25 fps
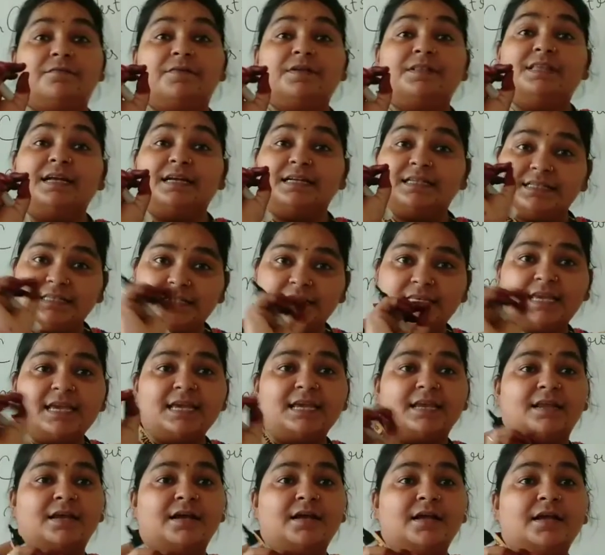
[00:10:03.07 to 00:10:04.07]
with that
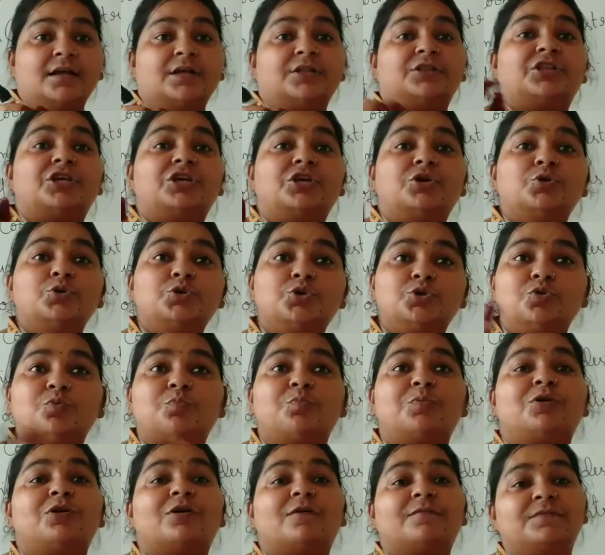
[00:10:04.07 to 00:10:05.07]
skin. They used to
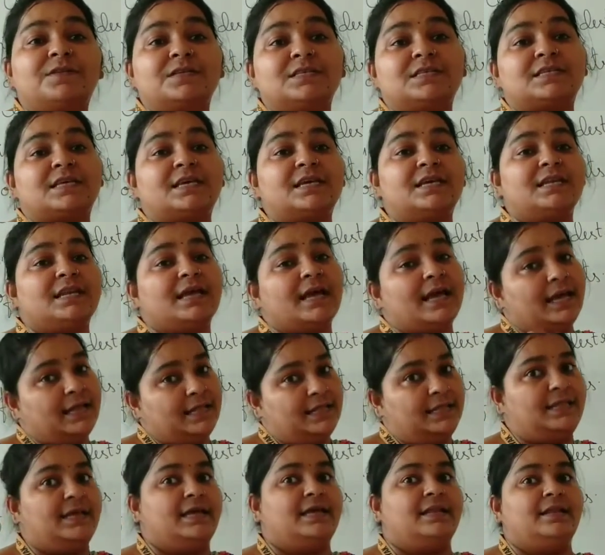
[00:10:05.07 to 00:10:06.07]
peel off the skin
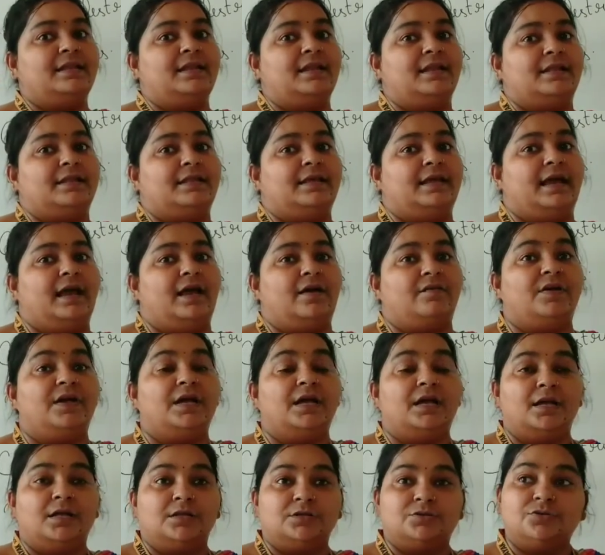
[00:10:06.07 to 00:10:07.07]
and then they have.
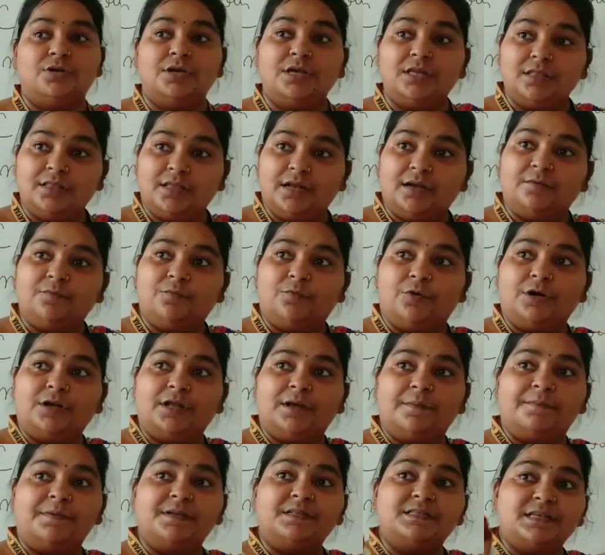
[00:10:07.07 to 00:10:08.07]
So in that, what
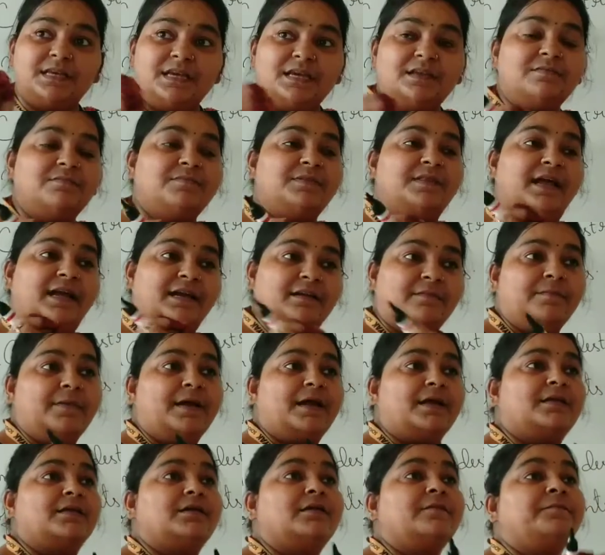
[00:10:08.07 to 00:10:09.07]
happens? In that
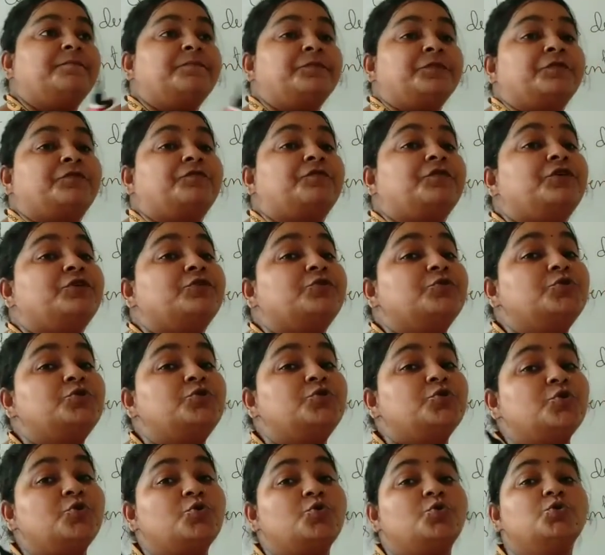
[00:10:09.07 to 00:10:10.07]
manner, we used
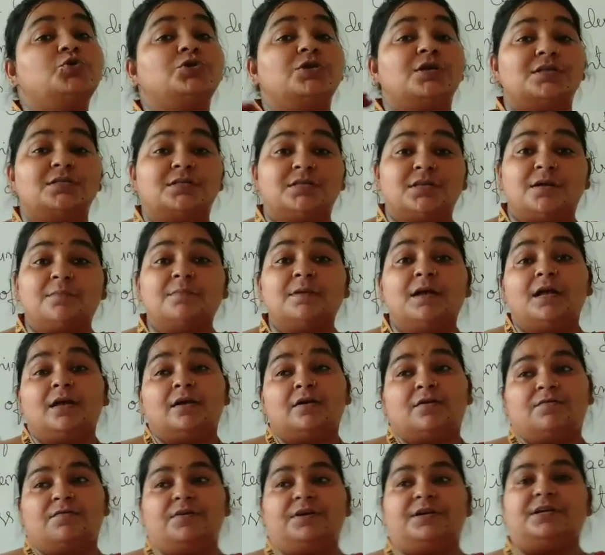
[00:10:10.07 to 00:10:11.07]
to lose
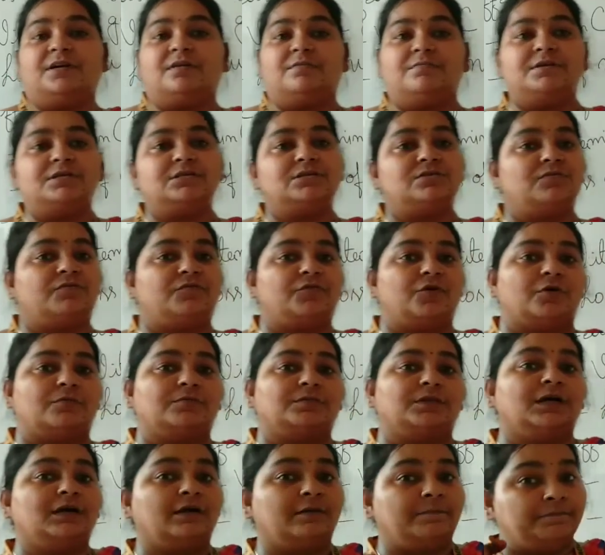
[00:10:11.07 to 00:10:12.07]
some vitamins
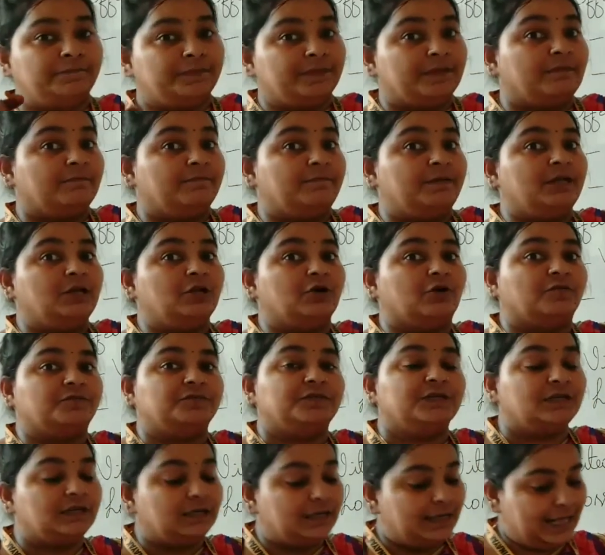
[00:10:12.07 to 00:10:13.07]
from the peel of
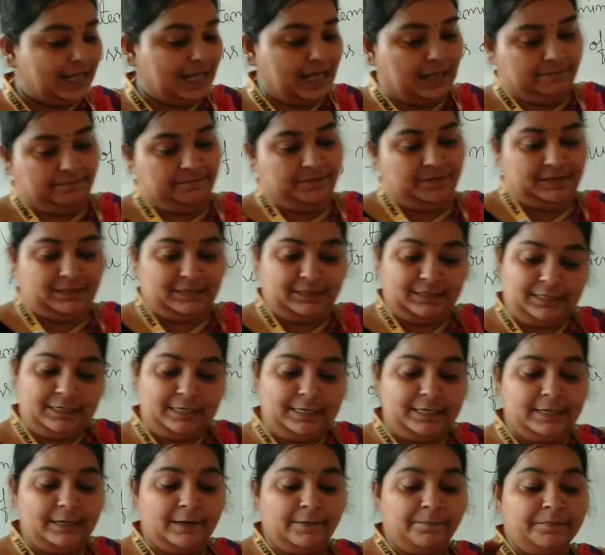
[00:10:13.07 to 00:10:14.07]
the apples.
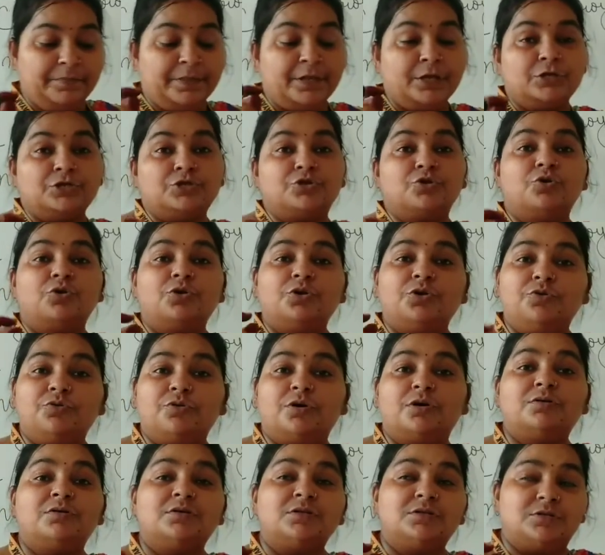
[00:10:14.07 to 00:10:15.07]
Clear? so you
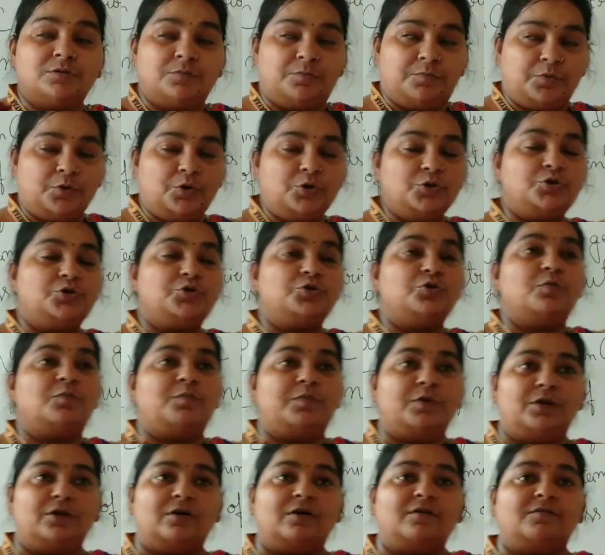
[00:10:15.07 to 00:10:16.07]
are not supposed to
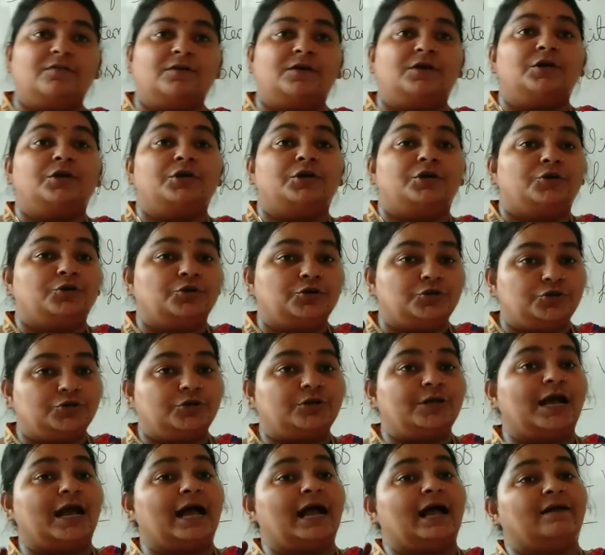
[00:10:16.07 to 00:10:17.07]
peel off. You
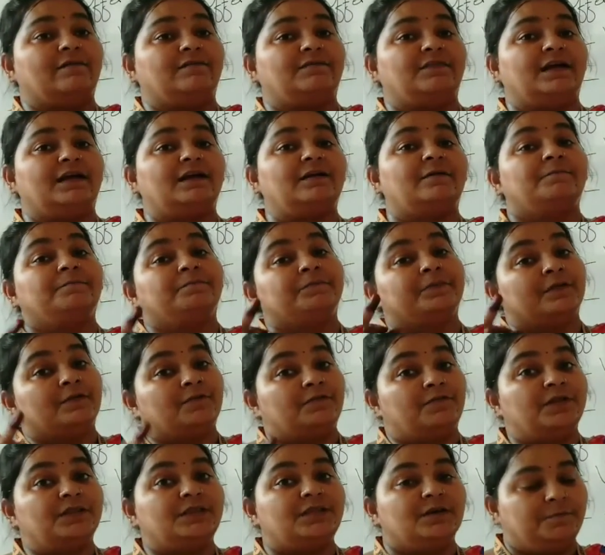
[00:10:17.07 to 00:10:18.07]
should have that
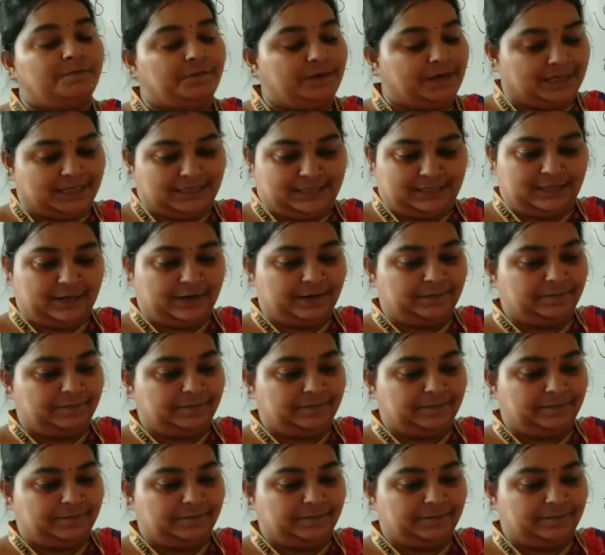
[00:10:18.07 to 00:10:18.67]
with the peels.